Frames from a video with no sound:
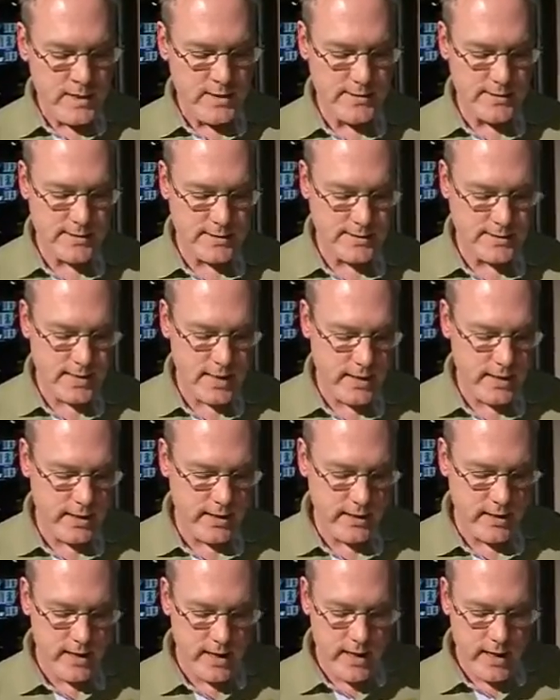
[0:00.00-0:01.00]
He says,
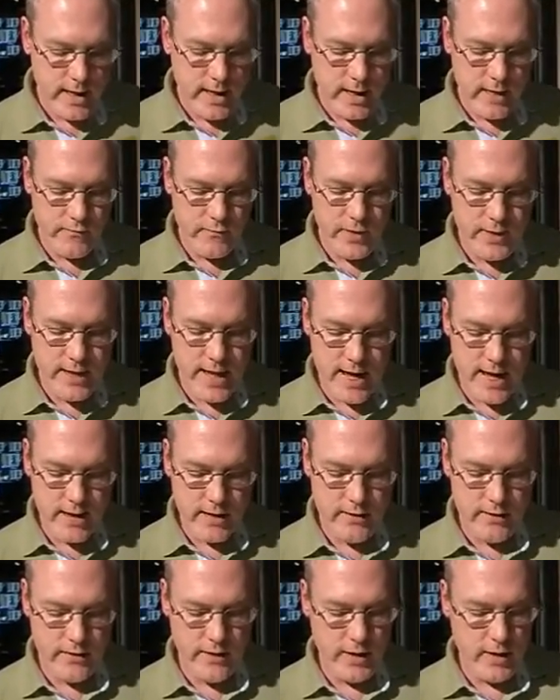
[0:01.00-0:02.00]
Hun, every
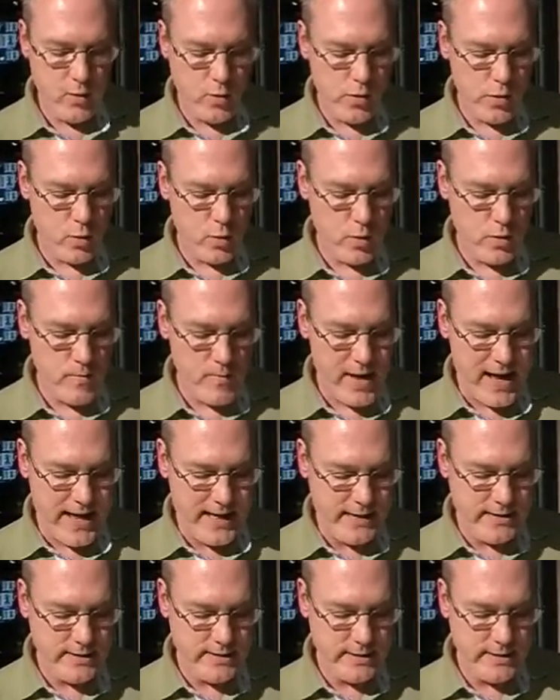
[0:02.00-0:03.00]
now and then we're
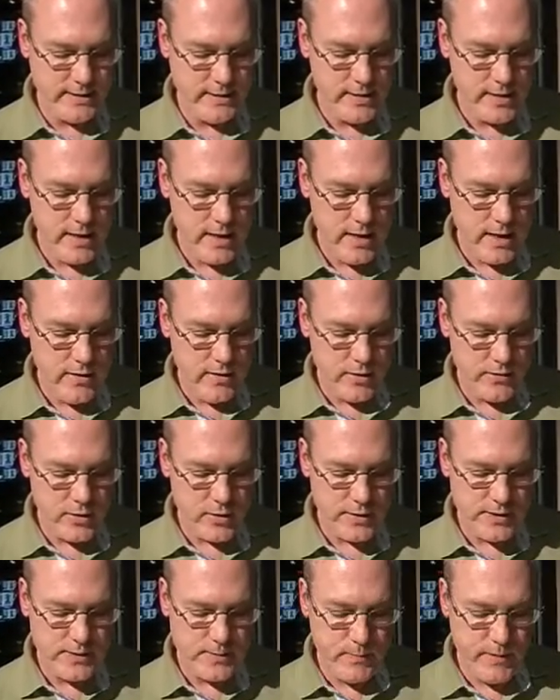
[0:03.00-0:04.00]
reminded that
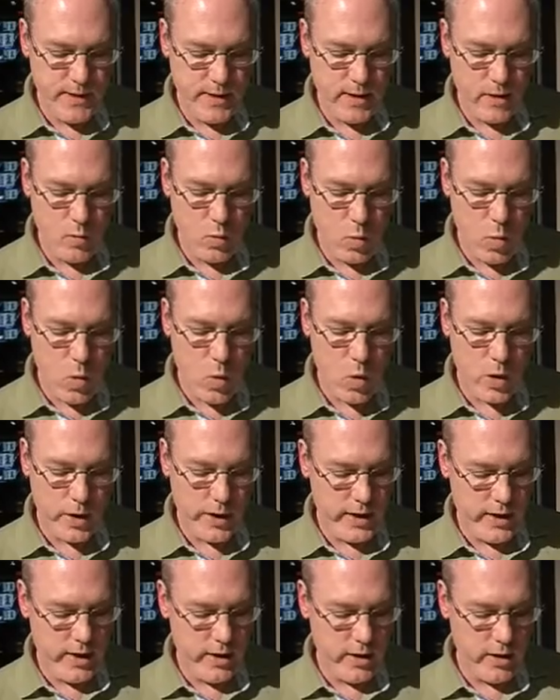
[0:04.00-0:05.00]
there has been a
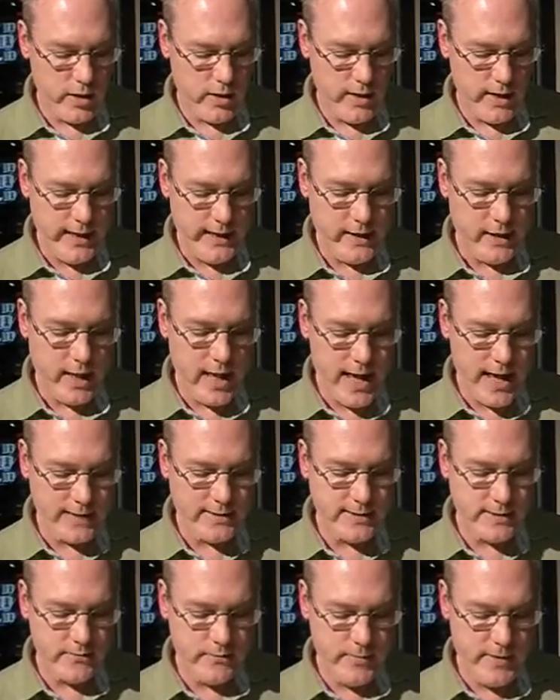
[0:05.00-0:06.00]
war here and
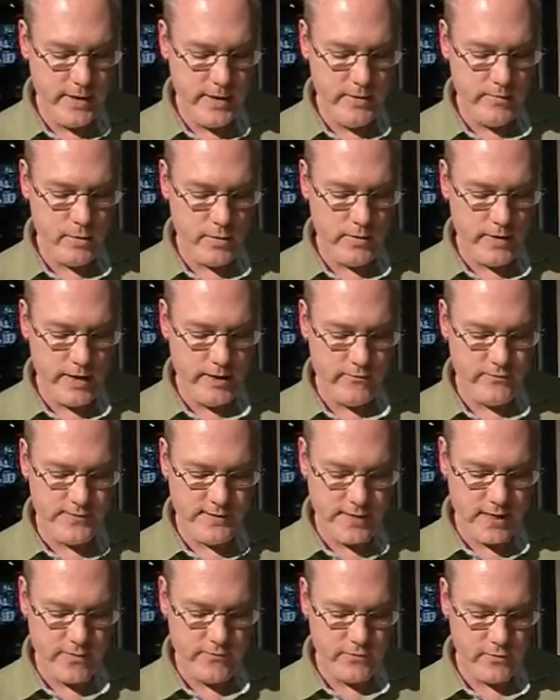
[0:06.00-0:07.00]
lots of people have
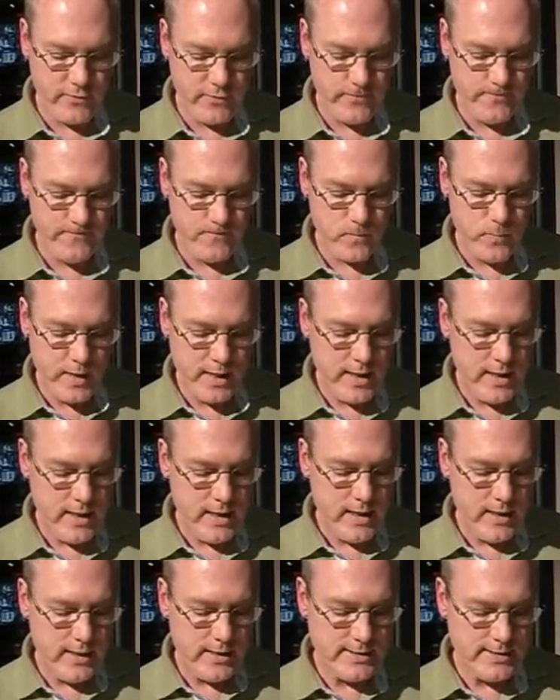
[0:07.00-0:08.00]
suffered.
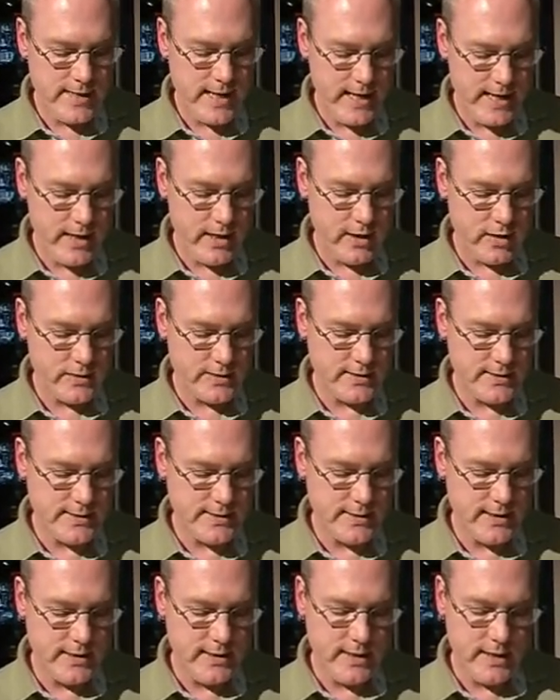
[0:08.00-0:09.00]
It's hell to
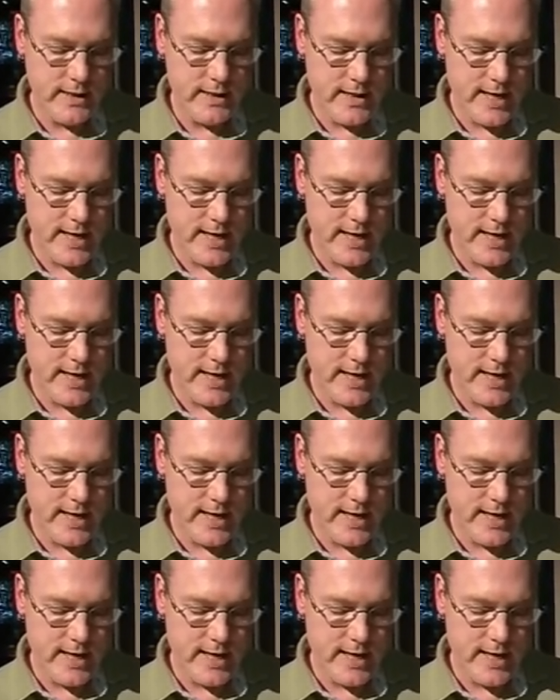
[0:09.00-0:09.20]
sit in